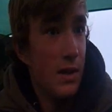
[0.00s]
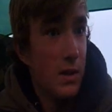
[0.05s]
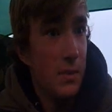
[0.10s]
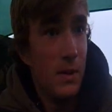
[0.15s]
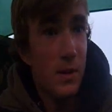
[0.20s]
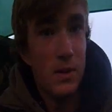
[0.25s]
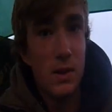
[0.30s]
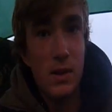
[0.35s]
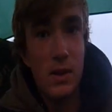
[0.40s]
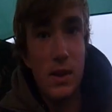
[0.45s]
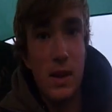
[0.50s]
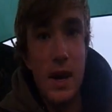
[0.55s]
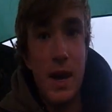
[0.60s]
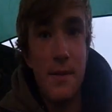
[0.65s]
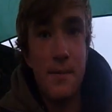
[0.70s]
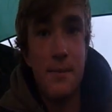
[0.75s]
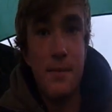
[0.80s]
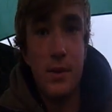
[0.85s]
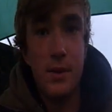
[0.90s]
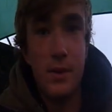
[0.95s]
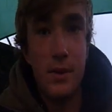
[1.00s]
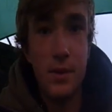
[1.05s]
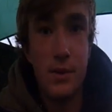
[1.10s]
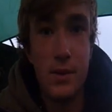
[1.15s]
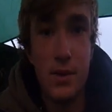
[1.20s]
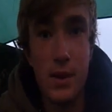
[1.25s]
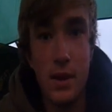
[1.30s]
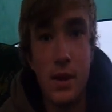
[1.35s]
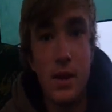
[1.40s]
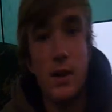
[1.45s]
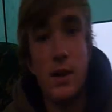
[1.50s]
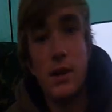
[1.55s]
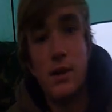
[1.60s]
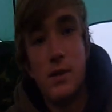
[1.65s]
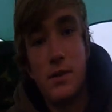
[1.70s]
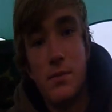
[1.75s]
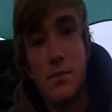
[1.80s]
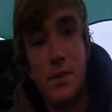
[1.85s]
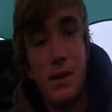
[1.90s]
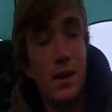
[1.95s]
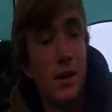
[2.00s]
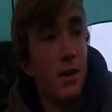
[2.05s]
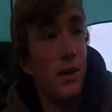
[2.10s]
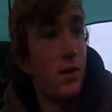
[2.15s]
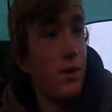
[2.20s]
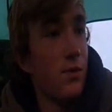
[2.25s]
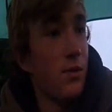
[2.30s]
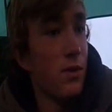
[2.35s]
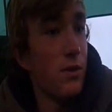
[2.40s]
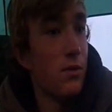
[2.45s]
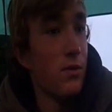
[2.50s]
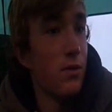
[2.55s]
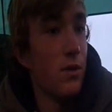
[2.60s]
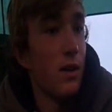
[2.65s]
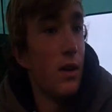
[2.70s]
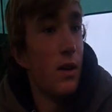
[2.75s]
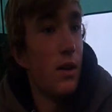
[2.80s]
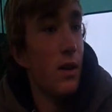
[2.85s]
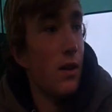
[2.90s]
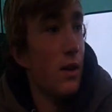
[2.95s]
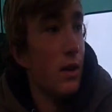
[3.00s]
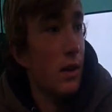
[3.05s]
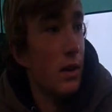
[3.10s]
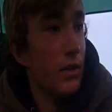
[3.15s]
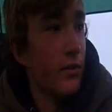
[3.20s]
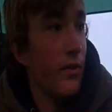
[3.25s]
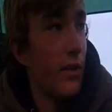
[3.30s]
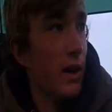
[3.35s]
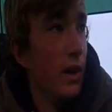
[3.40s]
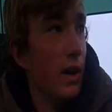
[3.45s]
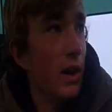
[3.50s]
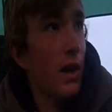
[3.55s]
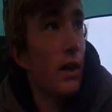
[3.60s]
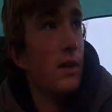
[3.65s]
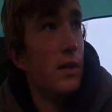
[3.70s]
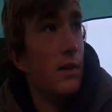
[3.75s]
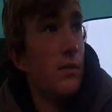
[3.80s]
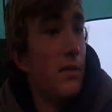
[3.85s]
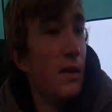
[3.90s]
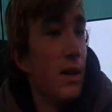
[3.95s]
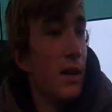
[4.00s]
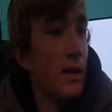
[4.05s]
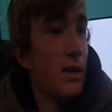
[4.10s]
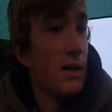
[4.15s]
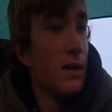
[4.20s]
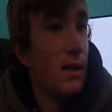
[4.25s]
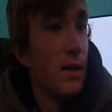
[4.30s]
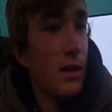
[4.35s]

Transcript: Smells of like hemp and tiger nuts and peanuts and all that sort of thing. It's a very nutty mix.